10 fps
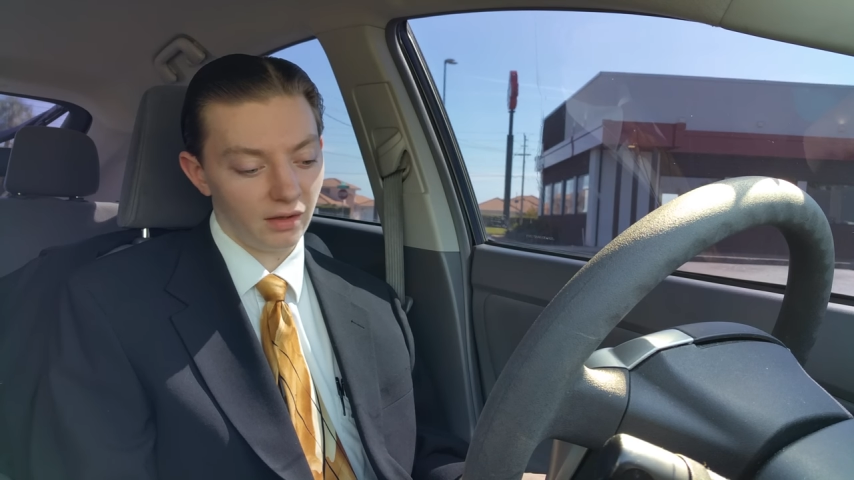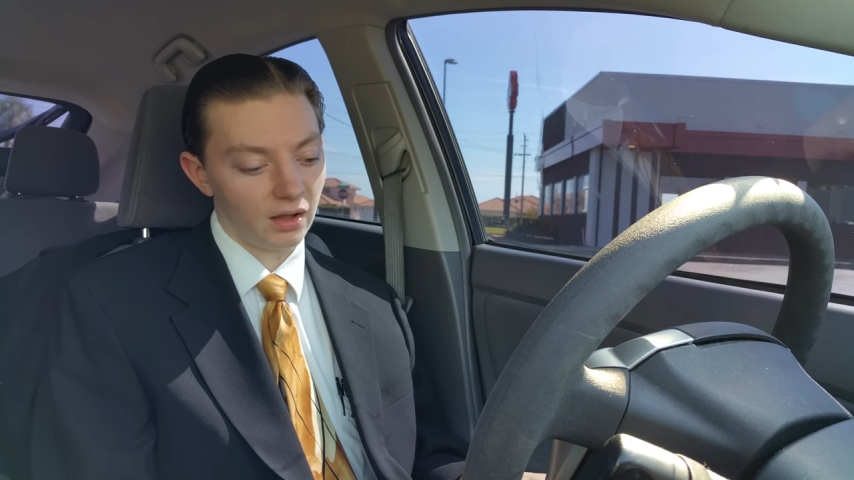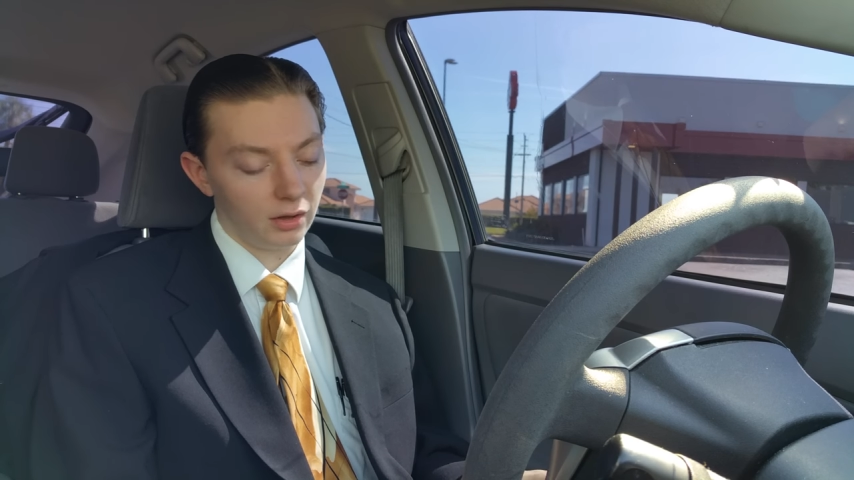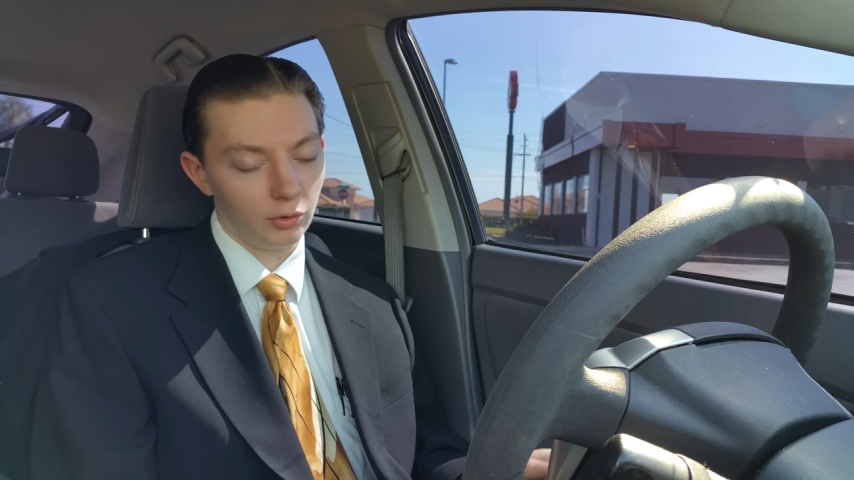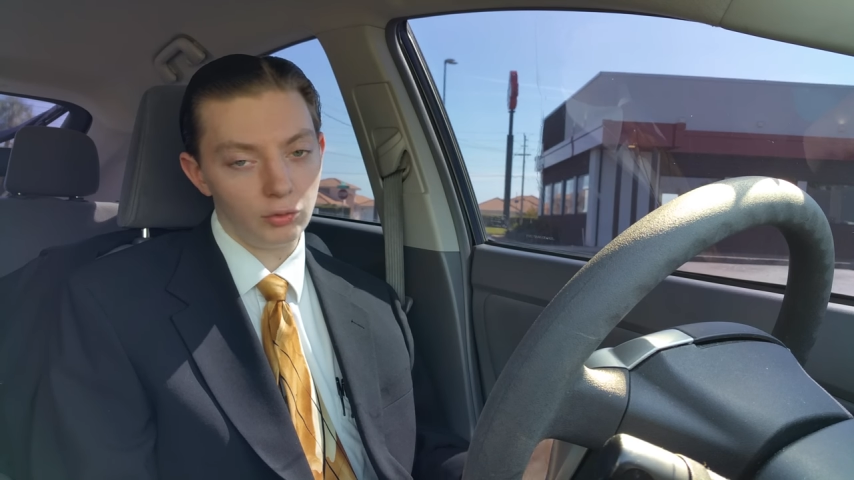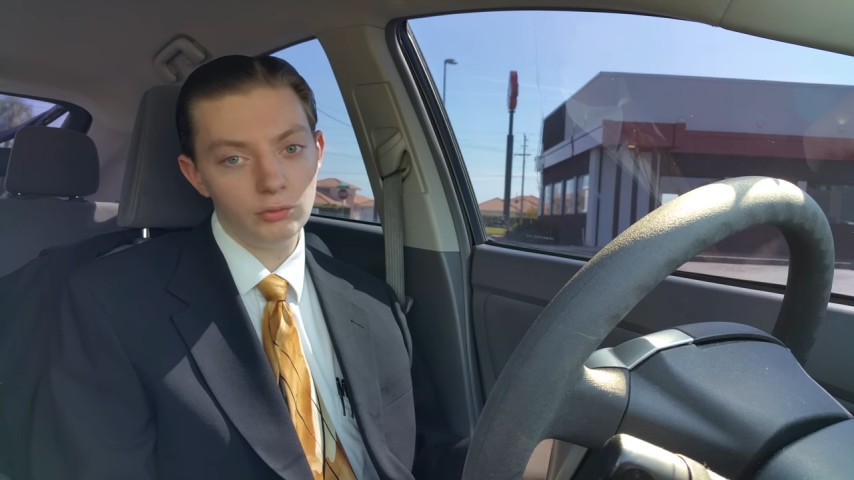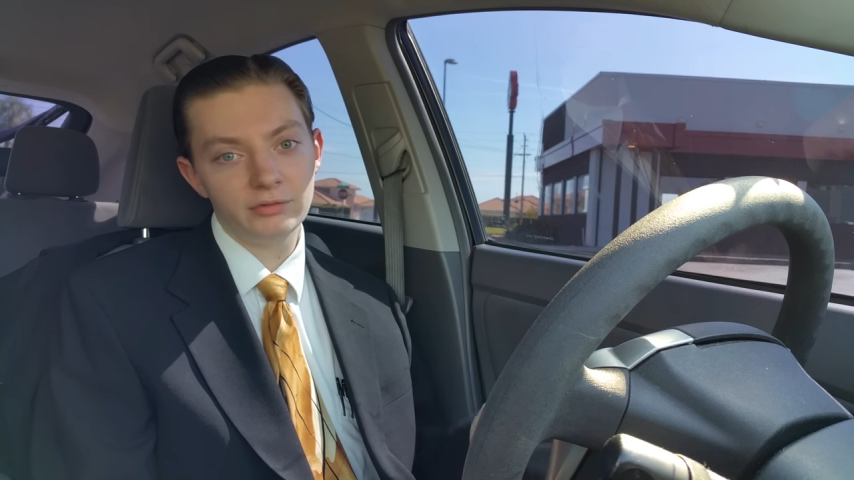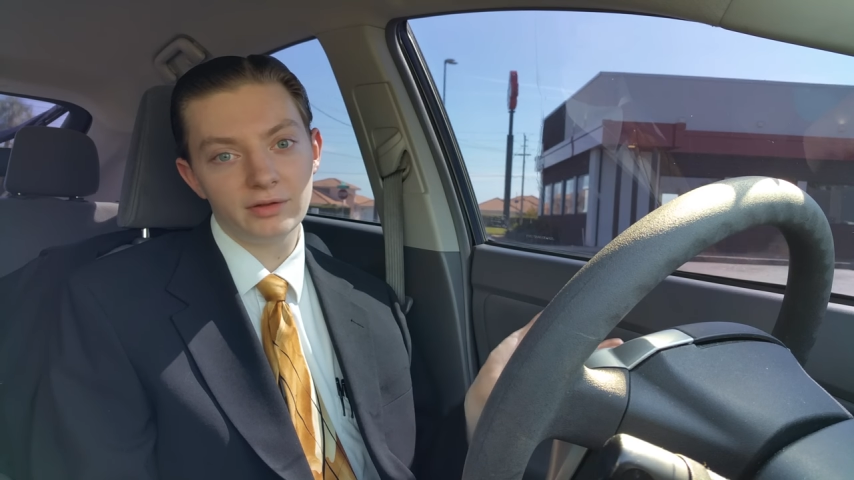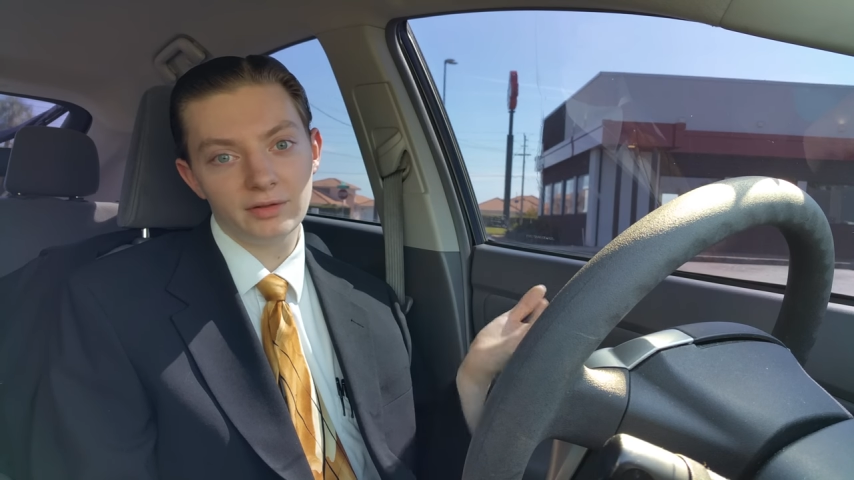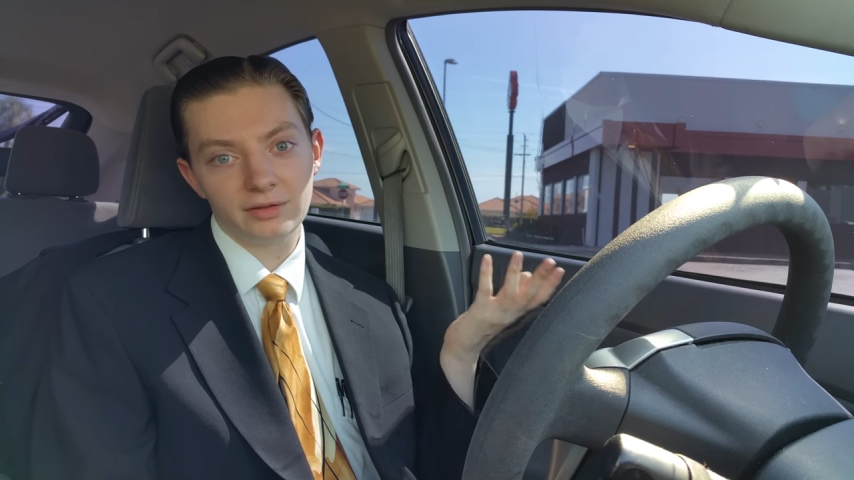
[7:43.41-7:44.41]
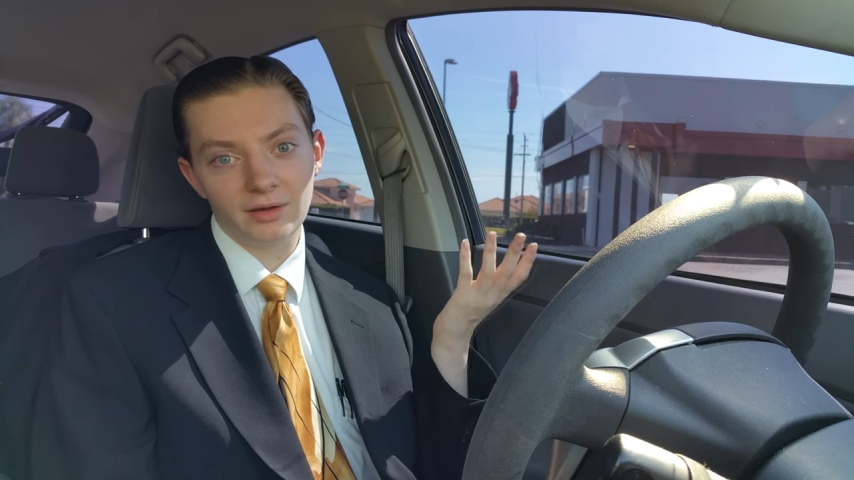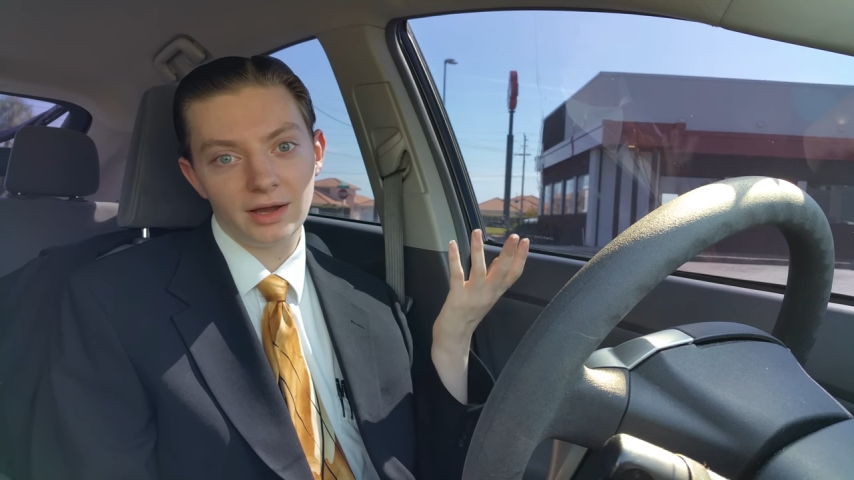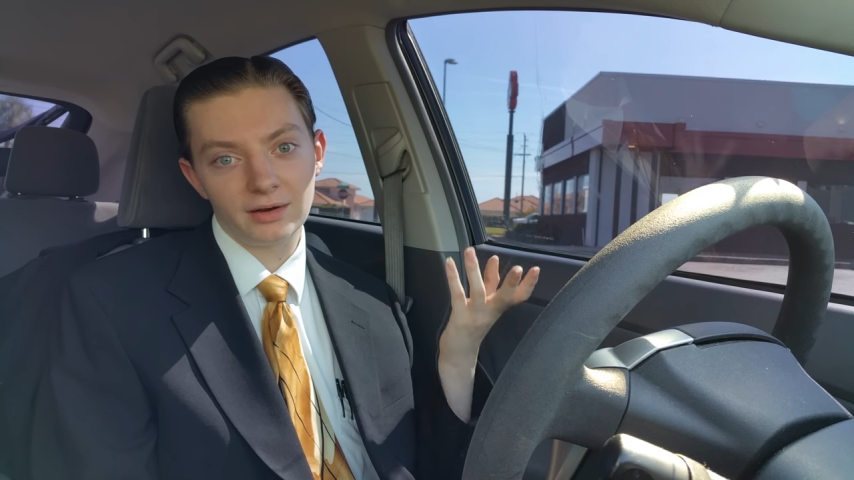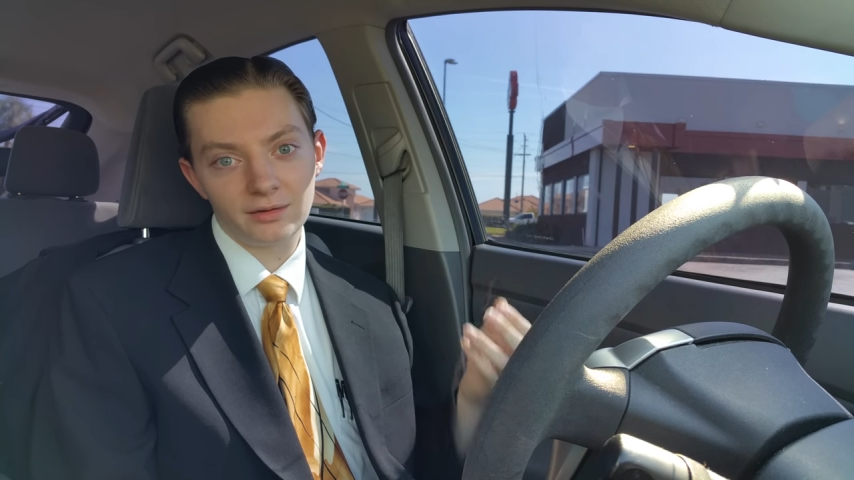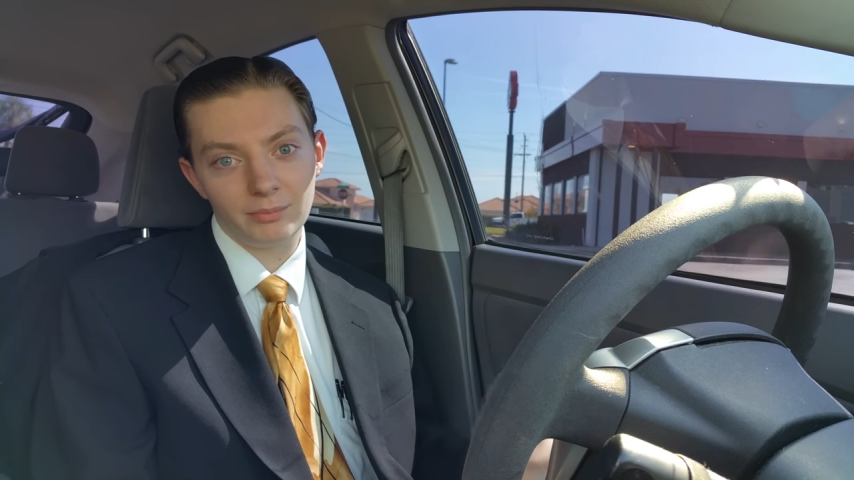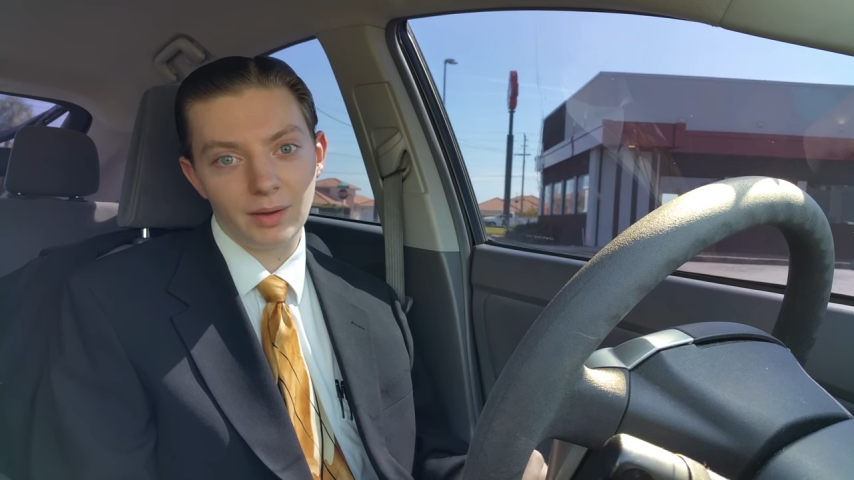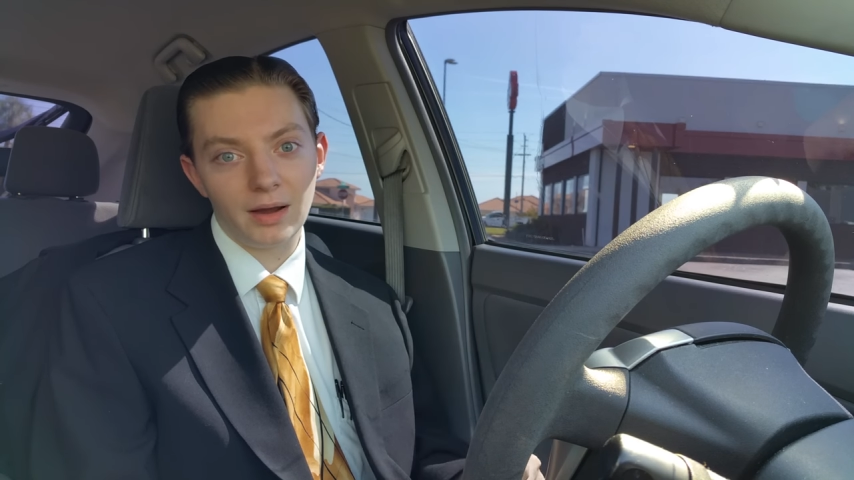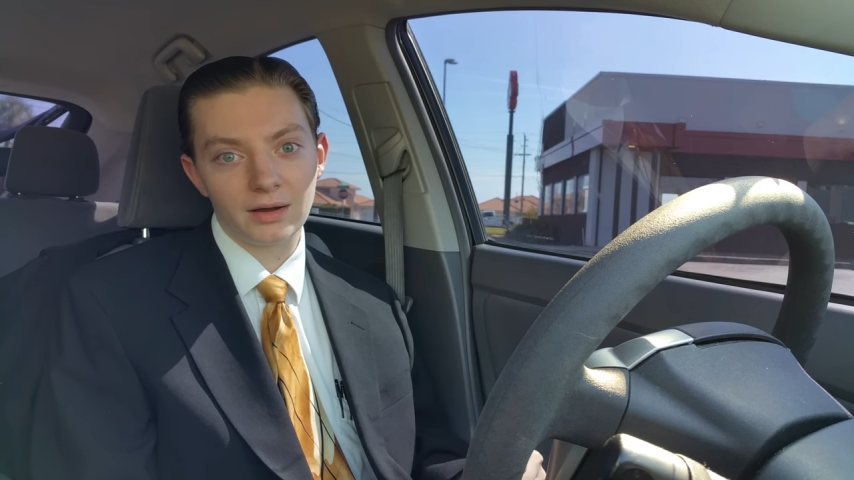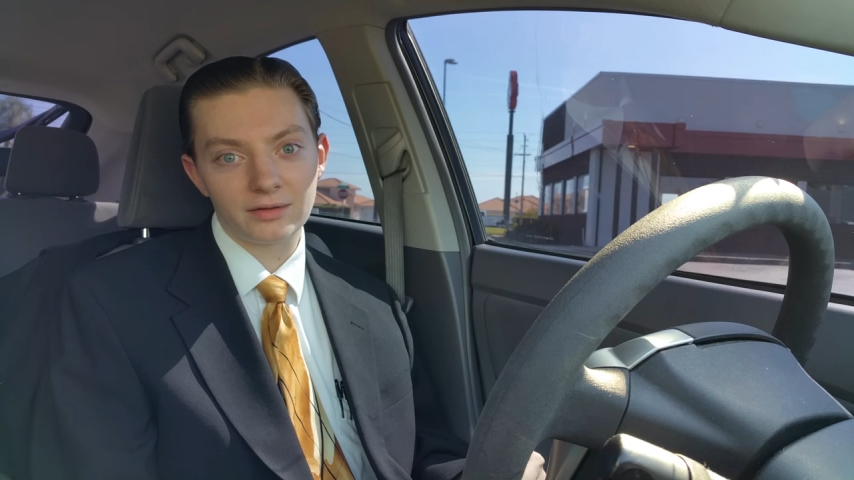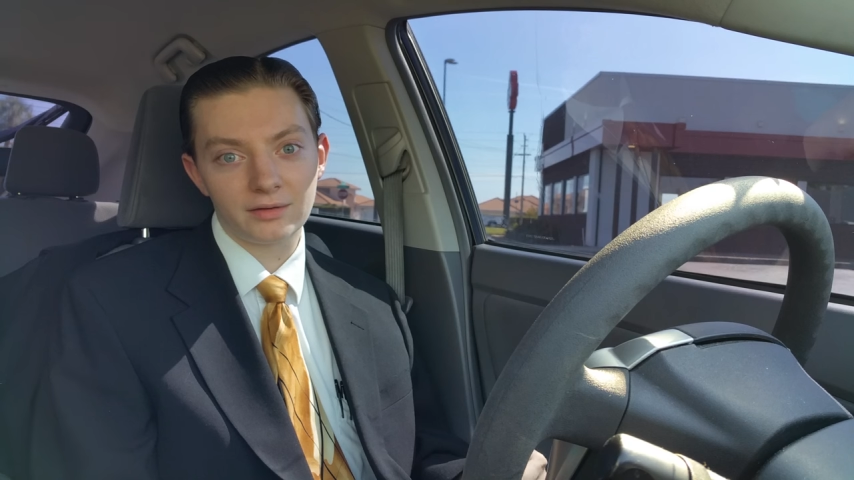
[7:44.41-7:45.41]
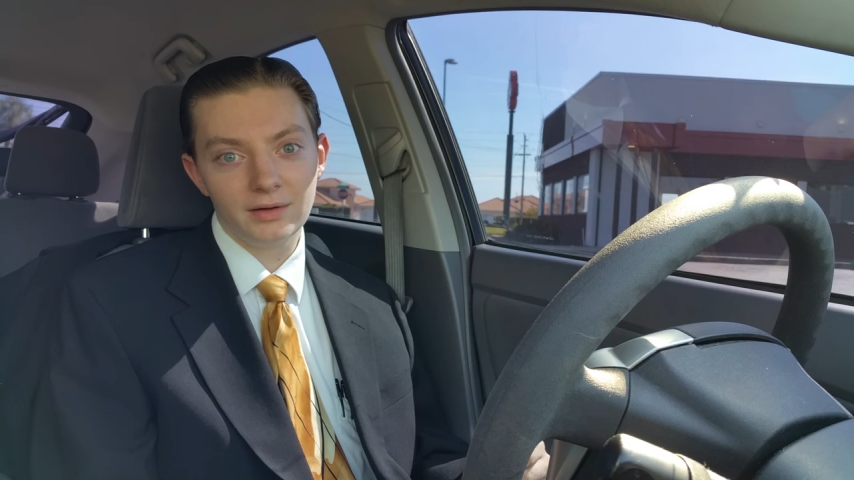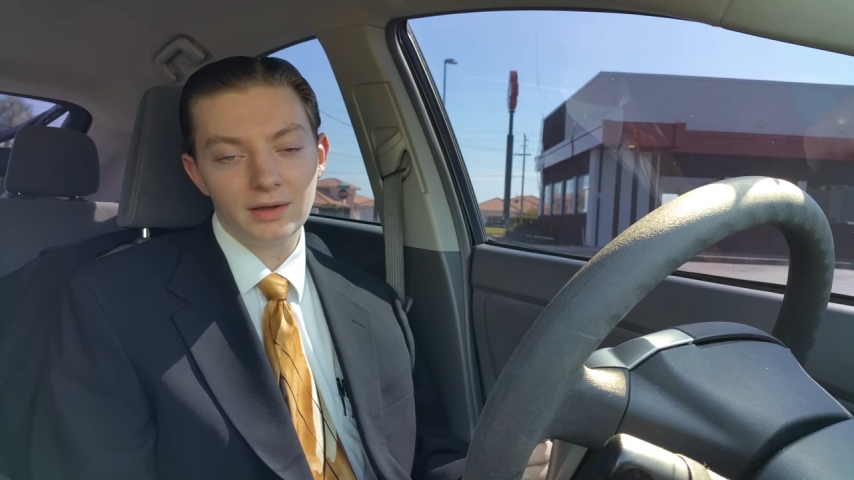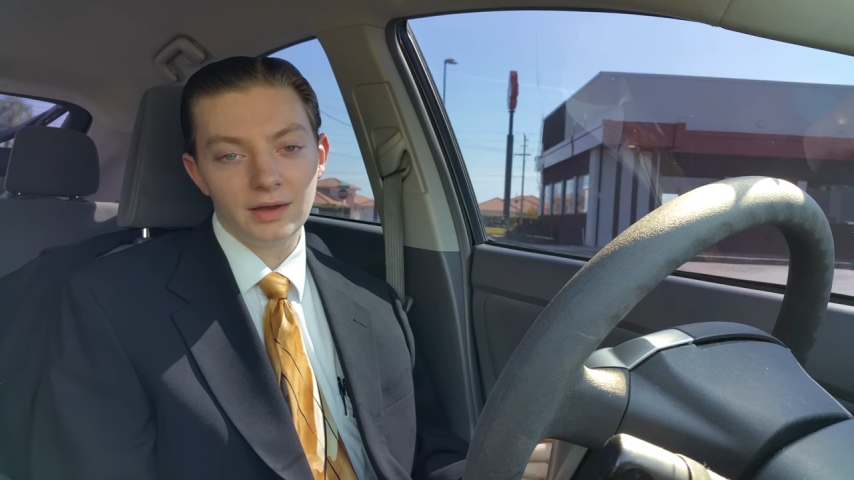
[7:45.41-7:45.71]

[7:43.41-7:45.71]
got glued to the side of the box,